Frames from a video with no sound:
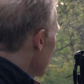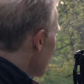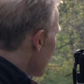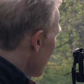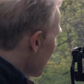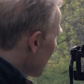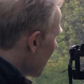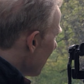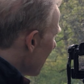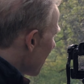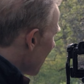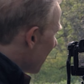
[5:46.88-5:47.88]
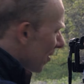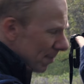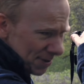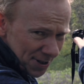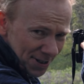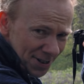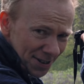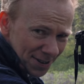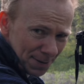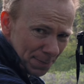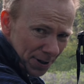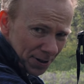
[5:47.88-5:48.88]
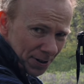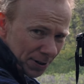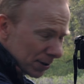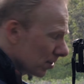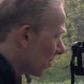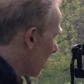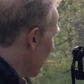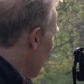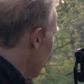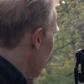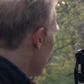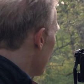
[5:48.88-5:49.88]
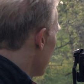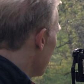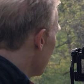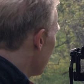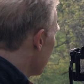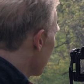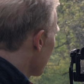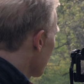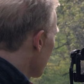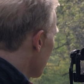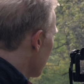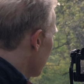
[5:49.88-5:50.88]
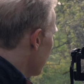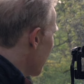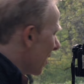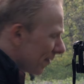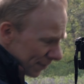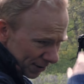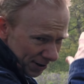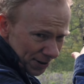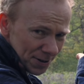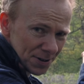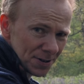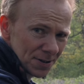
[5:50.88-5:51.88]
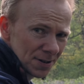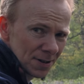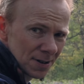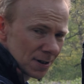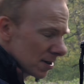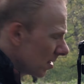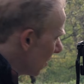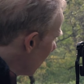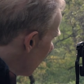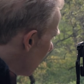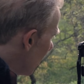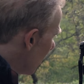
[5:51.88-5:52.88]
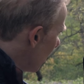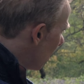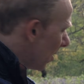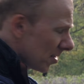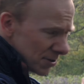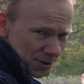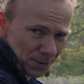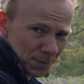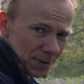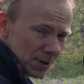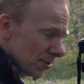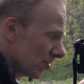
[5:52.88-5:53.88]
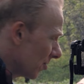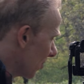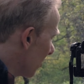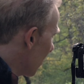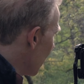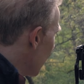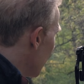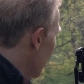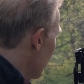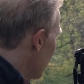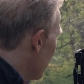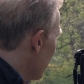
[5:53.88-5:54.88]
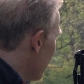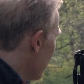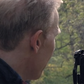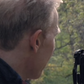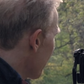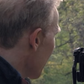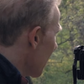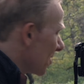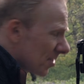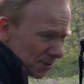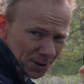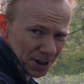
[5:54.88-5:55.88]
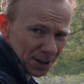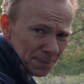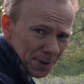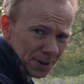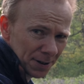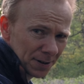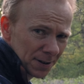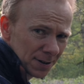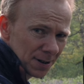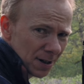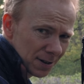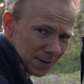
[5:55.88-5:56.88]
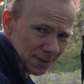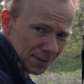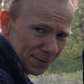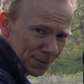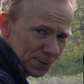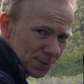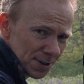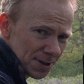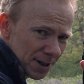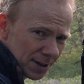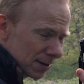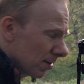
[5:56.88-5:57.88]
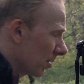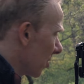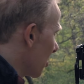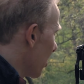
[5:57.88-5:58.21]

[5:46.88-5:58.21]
So I've set myself up as a 16:9 crop here. F8, ISO 100. It's so calm here, I can afford to take a longer